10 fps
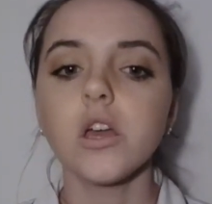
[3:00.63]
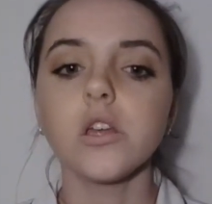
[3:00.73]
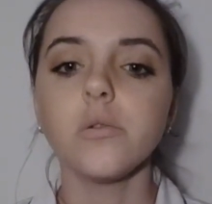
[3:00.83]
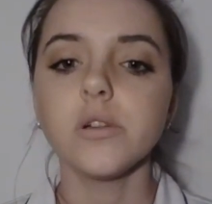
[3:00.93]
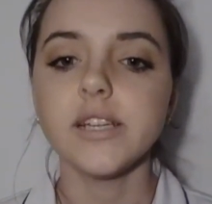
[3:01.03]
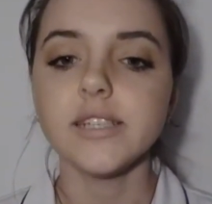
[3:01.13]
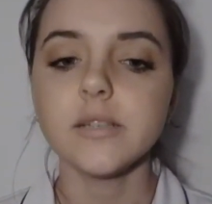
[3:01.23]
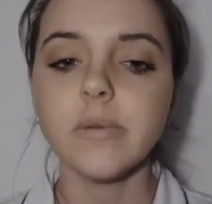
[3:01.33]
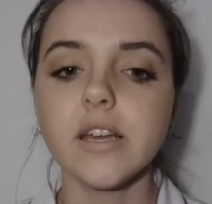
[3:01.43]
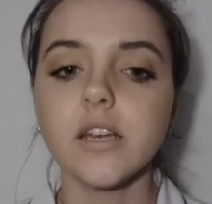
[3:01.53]
You will need
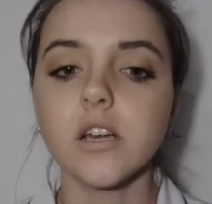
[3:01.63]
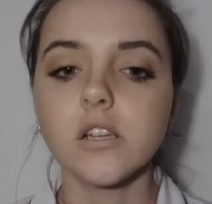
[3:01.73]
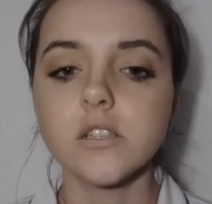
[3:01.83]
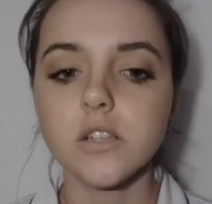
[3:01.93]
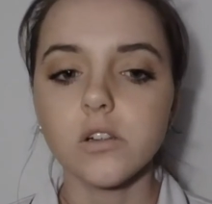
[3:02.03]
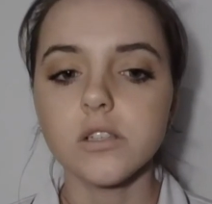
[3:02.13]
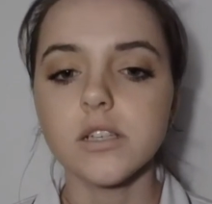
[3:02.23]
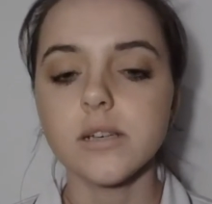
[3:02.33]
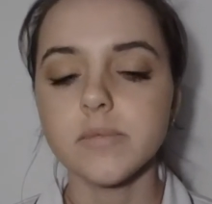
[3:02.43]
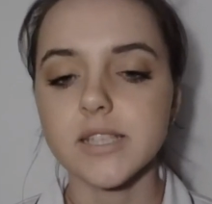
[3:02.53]
to in a
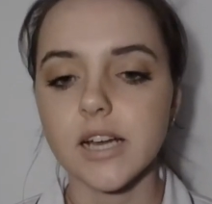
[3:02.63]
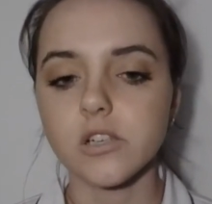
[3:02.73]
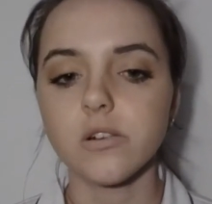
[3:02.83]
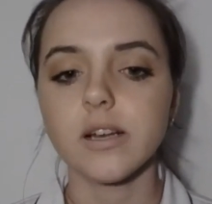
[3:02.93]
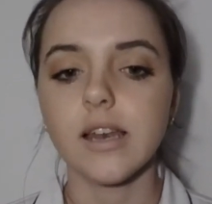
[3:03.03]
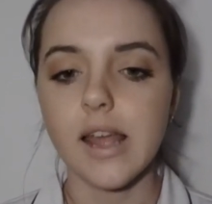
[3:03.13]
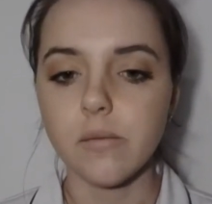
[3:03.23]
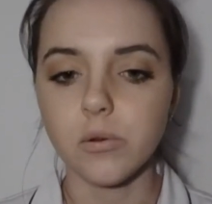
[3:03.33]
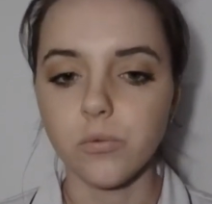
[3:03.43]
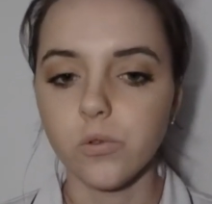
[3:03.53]
consultant obstetric
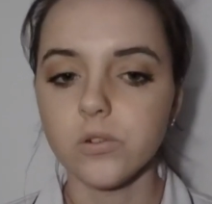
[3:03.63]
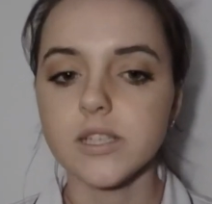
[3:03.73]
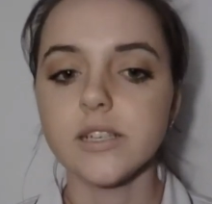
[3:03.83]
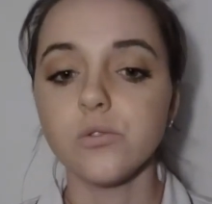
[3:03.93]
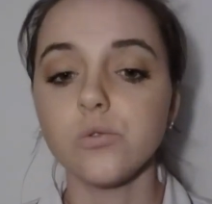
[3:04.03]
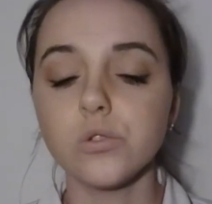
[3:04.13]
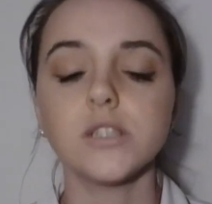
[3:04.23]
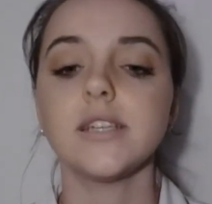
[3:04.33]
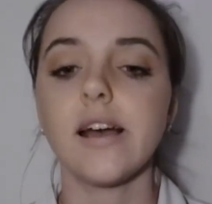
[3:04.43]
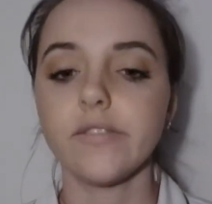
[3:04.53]
labour ward in order
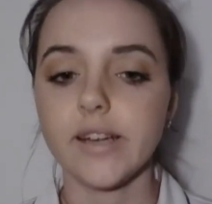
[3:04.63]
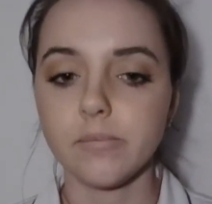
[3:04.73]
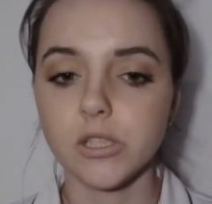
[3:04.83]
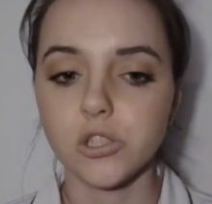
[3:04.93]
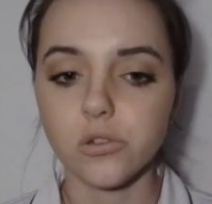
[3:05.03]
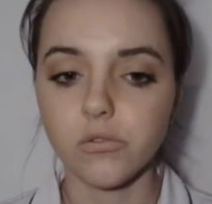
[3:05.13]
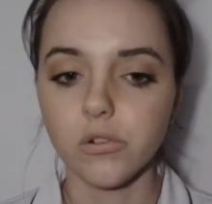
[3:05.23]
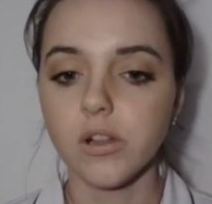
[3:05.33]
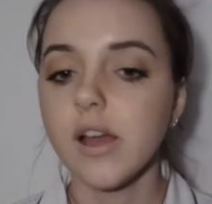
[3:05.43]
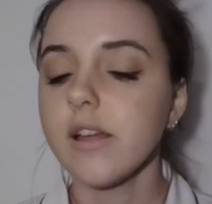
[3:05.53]
to have an
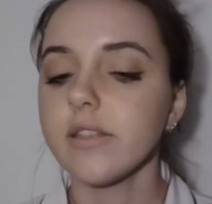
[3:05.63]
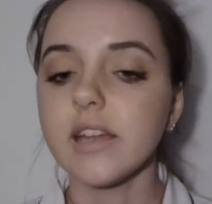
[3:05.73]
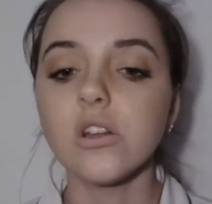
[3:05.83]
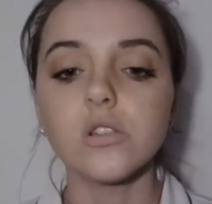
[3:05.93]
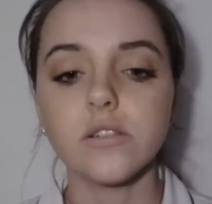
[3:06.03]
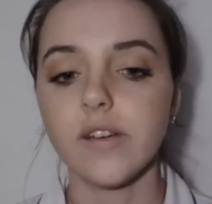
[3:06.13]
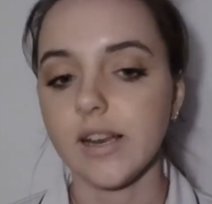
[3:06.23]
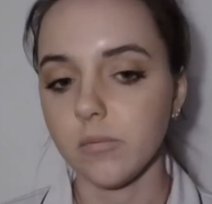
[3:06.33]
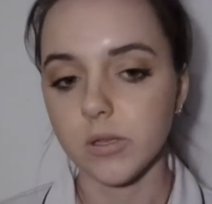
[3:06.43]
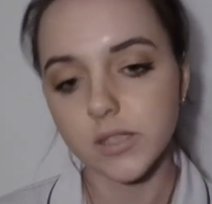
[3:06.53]
epidural. They're not
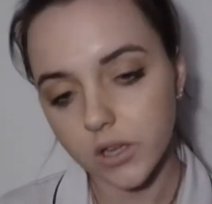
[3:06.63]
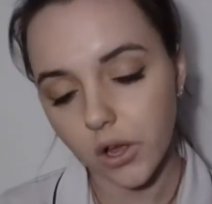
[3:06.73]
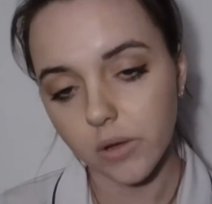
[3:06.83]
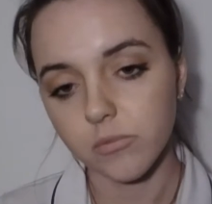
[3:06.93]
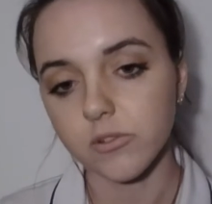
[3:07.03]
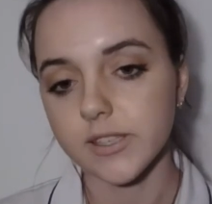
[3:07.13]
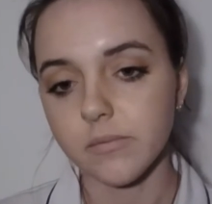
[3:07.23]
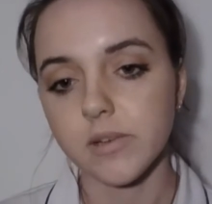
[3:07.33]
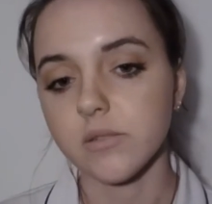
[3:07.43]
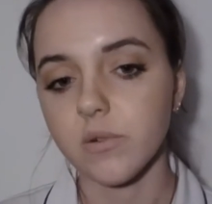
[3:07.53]
available at home or in a
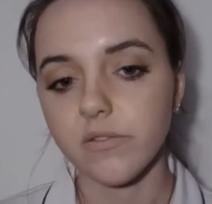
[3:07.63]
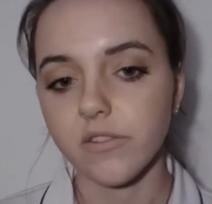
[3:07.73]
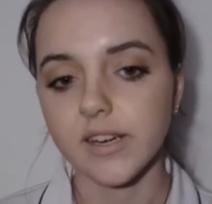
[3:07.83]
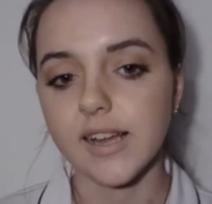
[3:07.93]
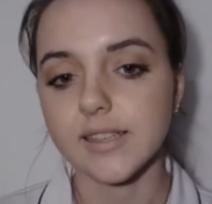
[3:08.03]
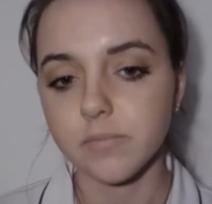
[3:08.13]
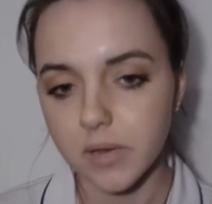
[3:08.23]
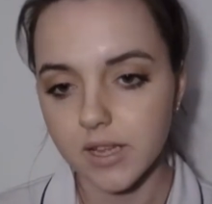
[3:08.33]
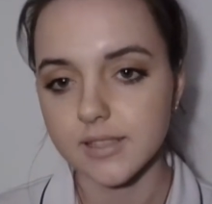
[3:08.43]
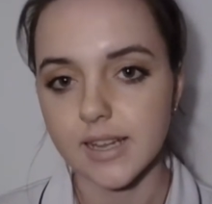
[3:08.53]
midwifery-led
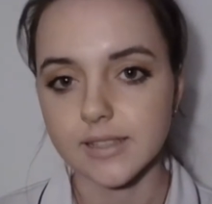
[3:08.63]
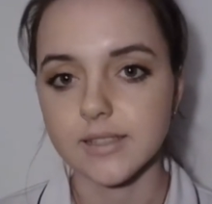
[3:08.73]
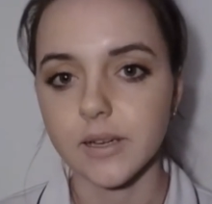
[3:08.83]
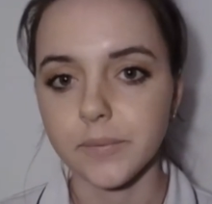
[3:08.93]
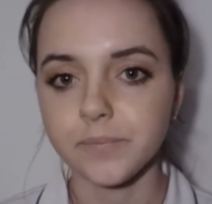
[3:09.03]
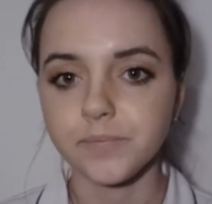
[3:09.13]
birth centre.